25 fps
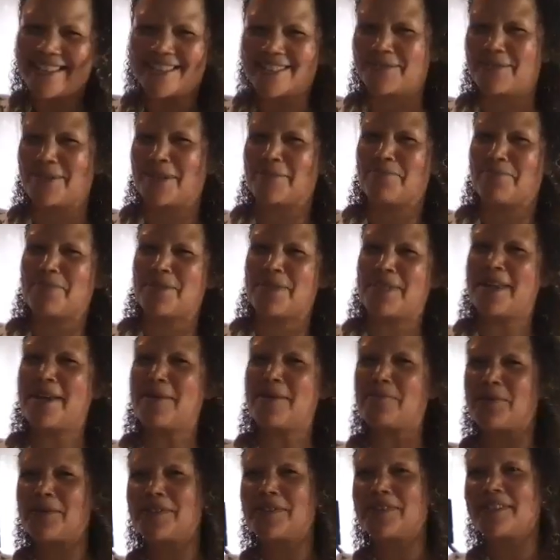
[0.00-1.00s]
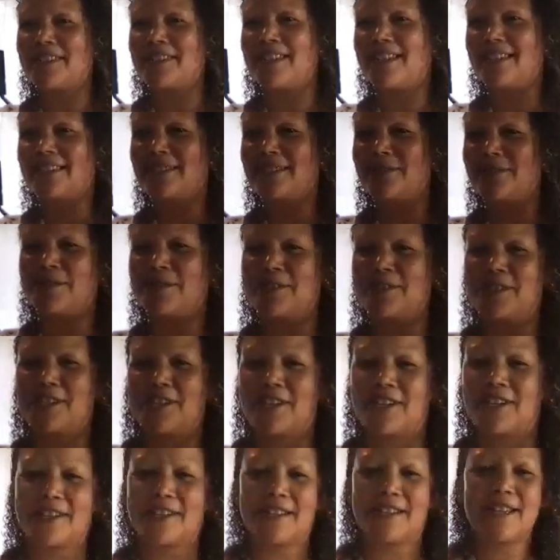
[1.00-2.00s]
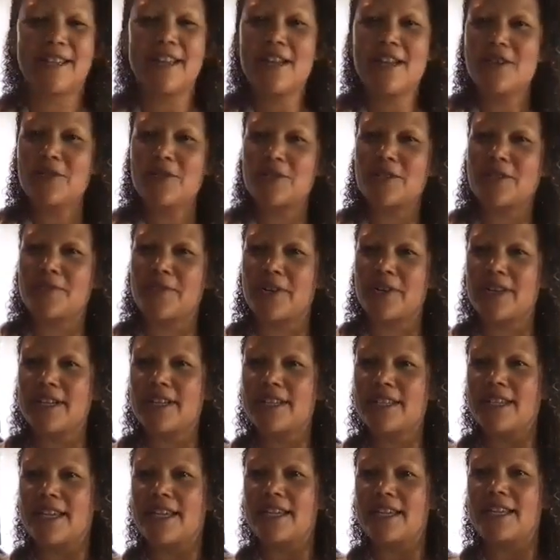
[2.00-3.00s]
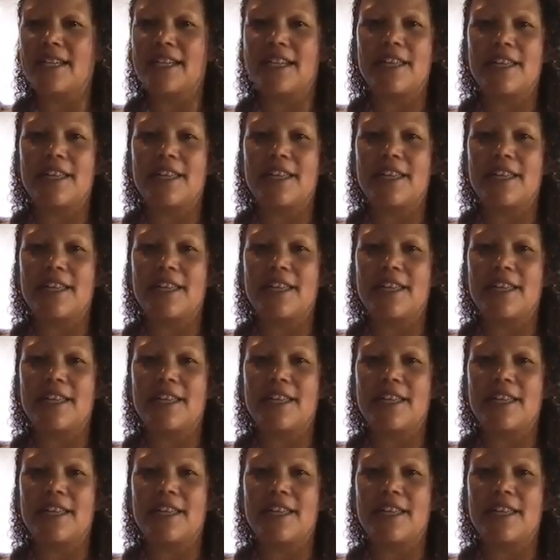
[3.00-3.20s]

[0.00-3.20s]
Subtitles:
So we can put that person on the org chart, which is very exciting.